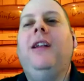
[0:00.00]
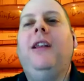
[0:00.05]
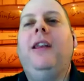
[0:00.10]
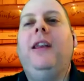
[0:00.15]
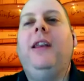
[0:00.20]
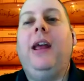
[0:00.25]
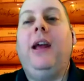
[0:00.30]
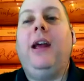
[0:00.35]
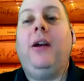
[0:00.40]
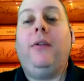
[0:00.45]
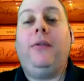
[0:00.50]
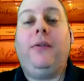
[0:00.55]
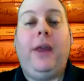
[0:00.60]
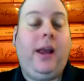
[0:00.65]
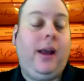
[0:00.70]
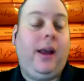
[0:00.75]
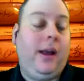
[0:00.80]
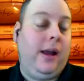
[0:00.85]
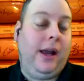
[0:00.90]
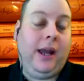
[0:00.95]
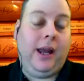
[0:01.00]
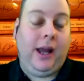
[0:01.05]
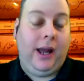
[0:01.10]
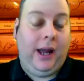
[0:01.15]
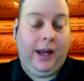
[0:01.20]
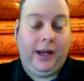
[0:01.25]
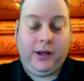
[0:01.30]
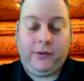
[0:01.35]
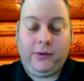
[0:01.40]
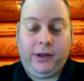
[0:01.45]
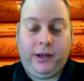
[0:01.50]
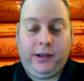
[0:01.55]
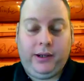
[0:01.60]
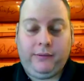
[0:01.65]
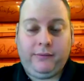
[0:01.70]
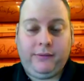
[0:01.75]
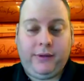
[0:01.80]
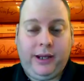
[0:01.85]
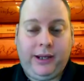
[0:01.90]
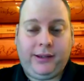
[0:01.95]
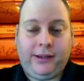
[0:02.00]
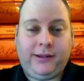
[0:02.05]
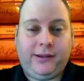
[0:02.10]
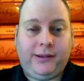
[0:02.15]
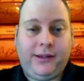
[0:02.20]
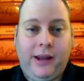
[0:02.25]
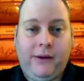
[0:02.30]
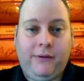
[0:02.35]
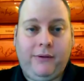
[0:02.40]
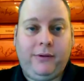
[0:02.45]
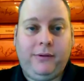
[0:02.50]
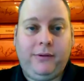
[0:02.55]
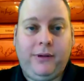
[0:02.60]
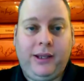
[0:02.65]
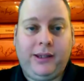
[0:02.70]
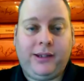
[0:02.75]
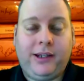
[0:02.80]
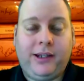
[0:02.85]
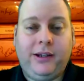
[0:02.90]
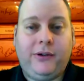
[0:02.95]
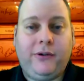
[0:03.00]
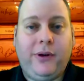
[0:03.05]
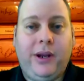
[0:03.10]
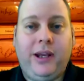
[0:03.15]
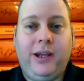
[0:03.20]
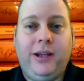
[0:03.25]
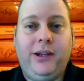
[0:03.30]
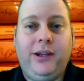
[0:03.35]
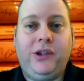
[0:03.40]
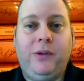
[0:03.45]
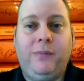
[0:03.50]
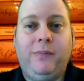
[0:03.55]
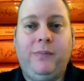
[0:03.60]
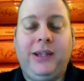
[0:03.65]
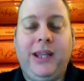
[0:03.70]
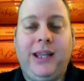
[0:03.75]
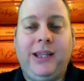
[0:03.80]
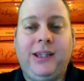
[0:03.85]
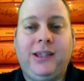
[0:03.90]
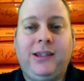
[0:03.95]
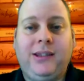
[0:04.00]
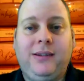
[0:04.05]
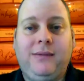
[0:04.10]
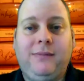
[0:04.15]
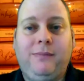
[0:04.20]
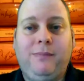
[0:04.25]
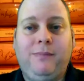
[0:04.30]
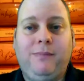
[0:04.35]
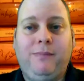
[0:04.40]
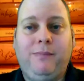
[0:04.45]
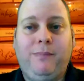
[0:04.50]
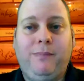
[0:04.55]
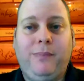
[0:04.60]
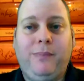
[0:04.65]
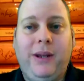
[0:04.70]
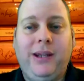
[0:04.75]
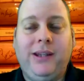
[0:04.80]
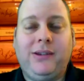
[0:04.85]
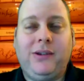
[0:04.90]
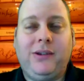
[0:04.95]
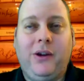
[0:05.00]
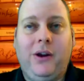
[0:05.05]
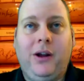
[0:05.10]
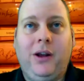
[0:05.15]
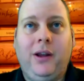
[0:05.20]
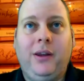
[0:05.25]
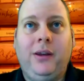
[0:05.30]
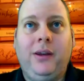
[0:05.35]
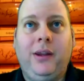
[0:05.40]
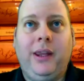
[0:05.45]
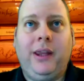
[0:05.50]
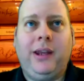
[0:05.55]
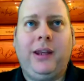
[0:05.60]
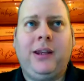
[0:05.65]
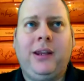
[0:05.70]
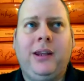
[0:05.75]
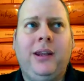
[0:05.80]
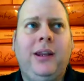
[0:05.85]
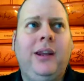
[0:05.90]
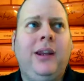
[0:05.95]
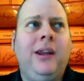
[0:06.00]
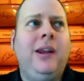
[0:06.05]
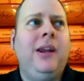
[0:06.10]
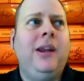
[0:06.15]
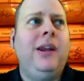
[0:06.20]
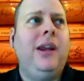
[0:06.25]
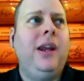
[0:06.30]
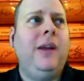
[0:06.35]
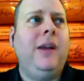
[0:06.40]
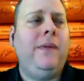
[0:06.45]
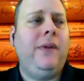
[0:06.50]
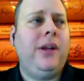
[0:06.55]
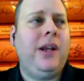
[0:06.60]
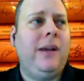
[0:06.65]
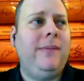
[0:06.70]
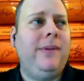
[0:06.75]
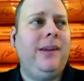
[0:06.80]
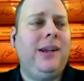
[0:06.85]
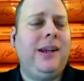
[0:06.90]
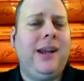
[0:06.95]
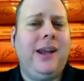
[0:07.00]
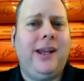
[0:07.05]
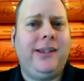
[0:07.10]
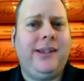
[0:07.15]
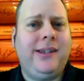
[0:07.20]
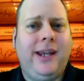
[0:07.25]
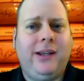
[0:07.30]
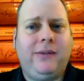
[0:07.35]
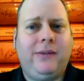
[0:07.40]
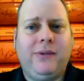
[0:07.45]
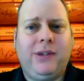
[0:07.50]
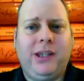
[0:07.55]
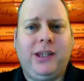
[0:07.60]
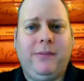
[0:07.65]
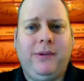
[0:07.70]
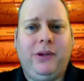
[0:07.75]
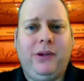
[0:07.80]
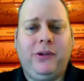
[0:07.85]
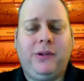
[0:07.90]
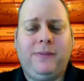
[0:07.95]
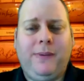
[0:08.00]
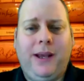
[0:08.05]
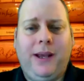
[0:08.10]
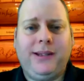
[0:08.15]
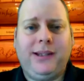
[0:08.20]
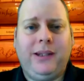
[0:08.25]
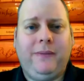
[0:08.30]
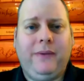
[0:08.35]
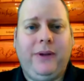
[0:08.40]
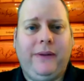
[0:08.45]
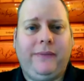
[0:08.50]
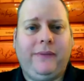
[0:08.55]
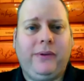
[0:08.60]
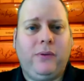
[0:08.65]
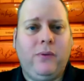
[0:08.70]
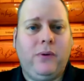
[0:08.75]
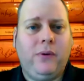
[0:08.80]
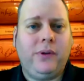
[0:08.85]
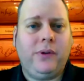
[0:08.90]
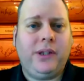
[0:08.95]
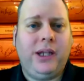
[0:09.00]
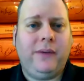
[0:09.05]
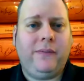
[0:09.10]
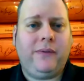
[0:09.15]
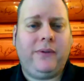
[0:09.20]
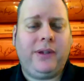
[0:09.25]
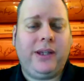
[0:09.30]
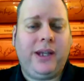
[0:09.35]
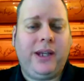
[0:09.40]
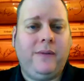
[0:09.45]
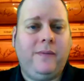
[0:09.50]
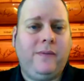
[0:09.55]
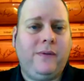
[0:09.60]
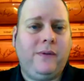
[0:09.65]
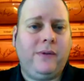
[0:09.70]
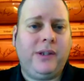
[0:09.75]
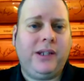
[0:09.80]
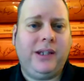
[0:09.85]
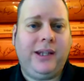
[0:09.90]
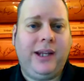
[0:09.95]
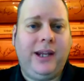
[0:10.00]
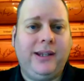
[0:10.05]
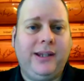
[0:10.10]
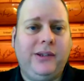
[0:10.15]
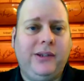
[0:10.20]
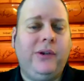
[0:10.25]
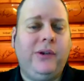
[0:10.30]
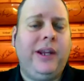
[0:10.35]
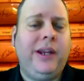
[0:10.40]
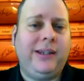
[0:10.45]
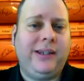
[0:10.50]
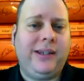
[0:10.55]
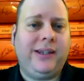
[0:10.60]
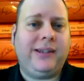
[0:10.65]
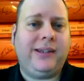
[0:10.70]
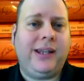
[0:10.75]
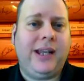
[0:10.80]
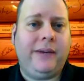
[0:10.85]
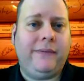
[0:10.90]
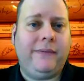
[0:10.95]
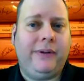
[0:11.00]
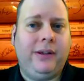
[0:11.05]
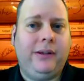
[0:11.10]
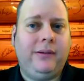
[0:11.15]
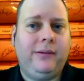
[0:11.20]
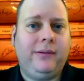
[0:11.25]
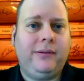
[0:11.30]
Now, that I agree, that's going to create an issue, but that's based on, like, if you come into contact with somebody who's positive, you have to quarantine for 10 to 14 days and you can't test out of it.